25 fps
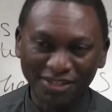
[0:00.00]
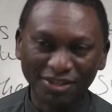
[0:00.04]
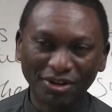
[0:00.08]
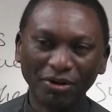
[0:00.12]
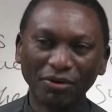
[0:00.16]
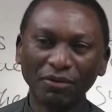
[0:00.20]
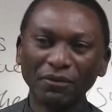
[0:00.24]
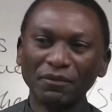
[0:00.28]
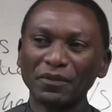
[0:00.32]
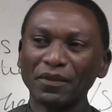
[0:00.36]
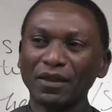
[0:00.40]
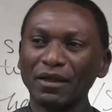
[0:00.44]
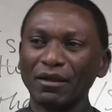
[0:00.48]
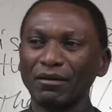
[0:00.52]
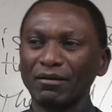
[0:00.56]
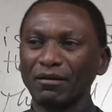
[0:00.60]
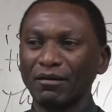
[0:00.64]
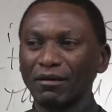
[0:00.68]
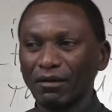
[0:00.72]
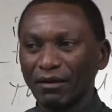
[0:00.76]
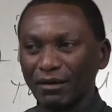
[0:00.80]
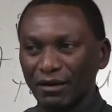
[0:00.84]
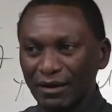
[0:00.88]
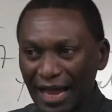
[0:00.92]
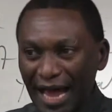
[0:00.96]
you know,
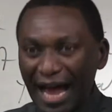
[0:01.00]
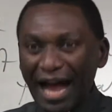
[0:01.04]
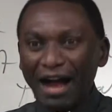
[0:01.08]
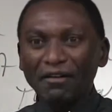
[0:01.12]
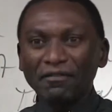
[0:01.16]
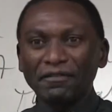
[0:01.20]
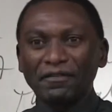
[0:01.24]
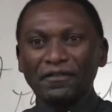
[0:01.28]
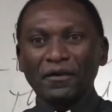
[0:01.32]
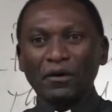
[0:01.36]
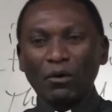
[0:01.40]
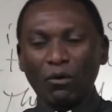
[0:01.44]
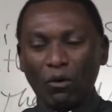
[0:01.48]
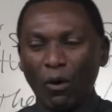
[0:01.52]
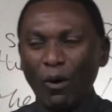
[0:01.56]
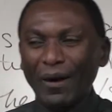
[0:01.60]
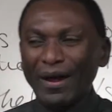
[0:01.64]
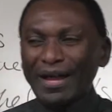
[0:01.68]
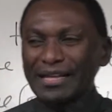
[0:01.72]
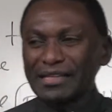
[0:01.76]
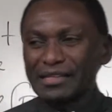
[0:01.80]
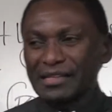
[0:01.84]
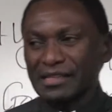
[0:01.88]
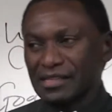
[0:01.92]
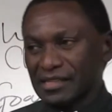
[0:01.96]
love
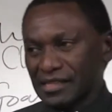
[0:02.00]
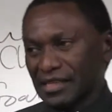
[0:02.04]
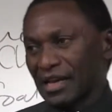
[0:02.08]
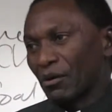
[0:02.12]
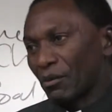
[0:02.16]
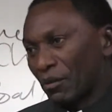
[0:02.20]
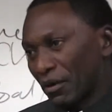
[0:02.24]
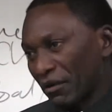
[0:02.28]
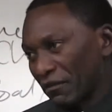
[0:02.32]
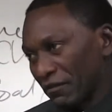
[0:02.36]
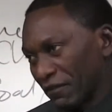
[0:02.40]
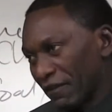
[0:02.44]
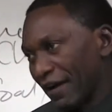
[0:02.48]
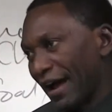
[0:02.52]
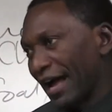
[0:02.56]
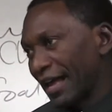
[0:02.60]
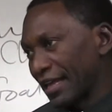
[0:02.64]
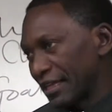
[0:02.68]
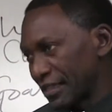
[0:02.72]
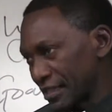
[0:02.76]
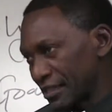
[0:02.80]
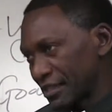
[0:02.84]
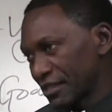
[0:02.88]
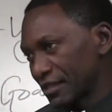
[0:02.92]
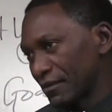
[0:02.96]
requires
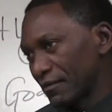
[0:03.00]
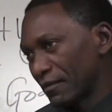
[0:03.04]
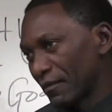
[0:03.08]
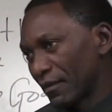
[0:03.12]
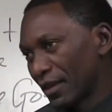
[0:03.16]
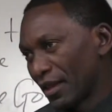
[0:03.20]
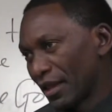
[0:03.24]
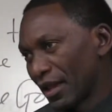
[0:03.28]
sacrifice.